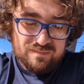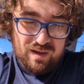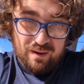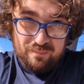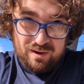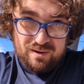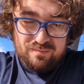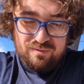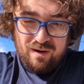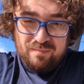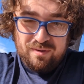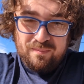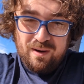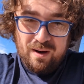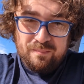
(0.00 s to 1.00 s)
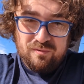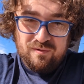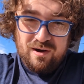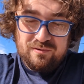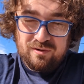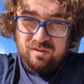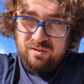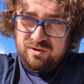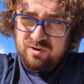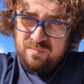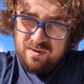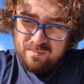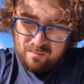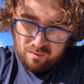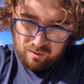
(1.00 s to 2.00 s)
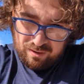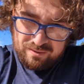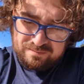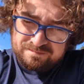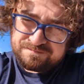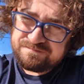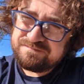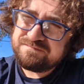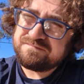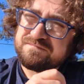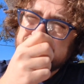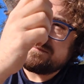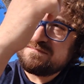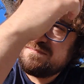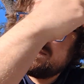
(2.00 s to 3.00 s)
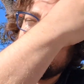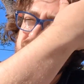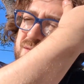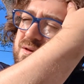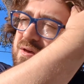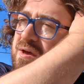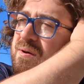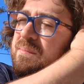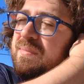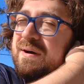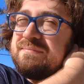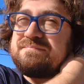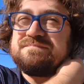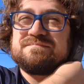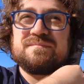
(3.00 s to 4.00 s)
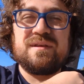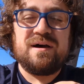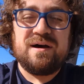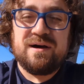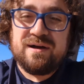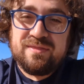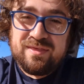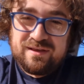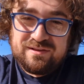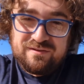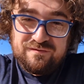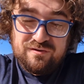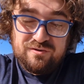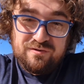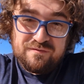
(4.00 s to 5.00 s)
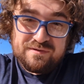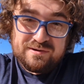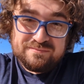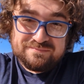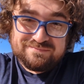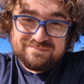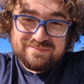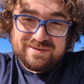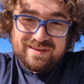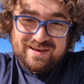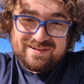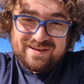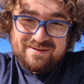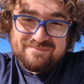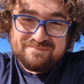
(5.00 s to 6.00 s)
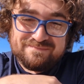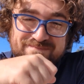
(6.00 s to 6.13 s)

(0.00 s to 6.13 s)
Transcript: I'm gonna probably pop around a little bit more, but that's the food review. Until next time.